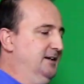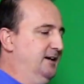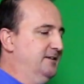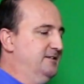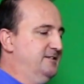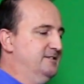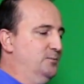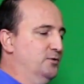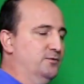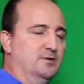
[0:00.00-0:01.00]
Uh, this is
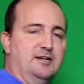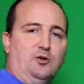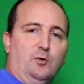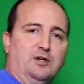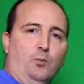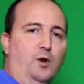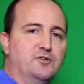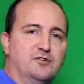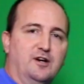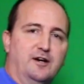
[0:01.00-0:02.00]
more for like quick
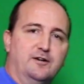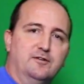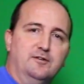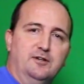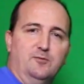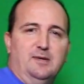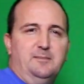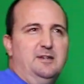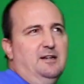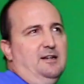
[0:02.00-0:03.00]
one-shotter, you know,
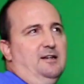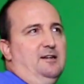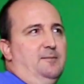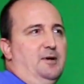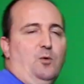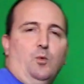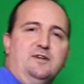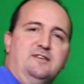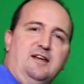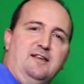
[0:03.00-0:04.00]
maybe about
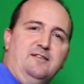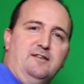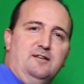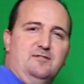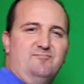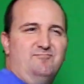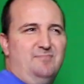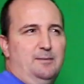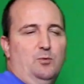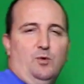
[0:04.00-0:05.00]
one-tenth to
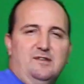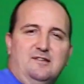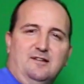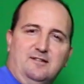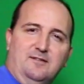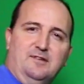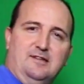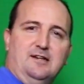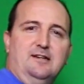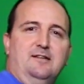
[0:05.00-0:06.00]
maybe one-sixth of a
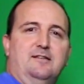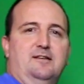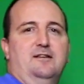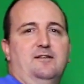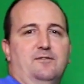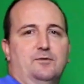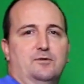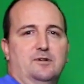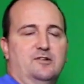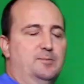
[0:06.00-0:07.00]
second
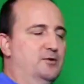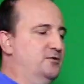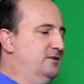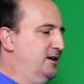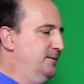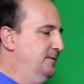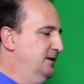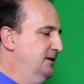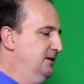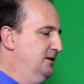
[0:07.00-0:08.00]
for exposure time,
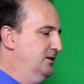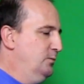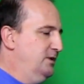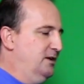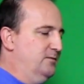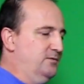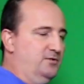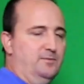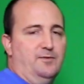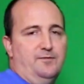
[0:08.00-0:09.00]
without,
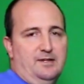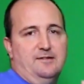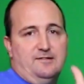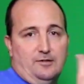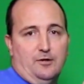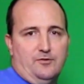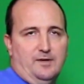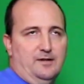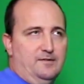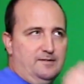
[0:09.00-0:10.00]
to prevent star
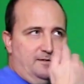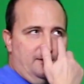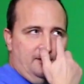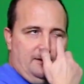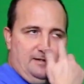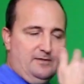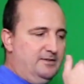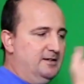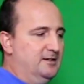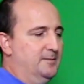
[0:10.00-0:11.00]
trails and, and
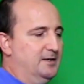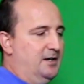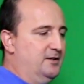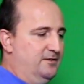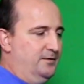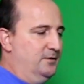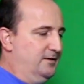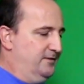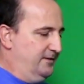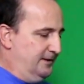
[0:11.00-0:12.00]
everything coming out of the
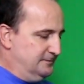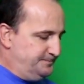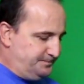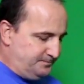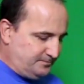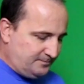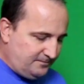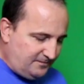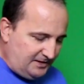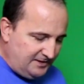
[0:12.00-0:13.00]
focus thing.
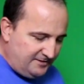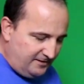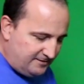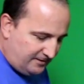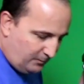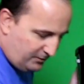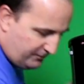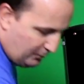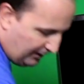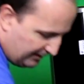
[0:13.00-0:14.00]
It does come
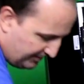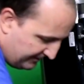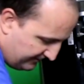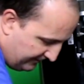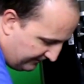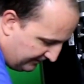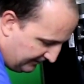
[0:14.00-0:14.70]
with two eyepieces.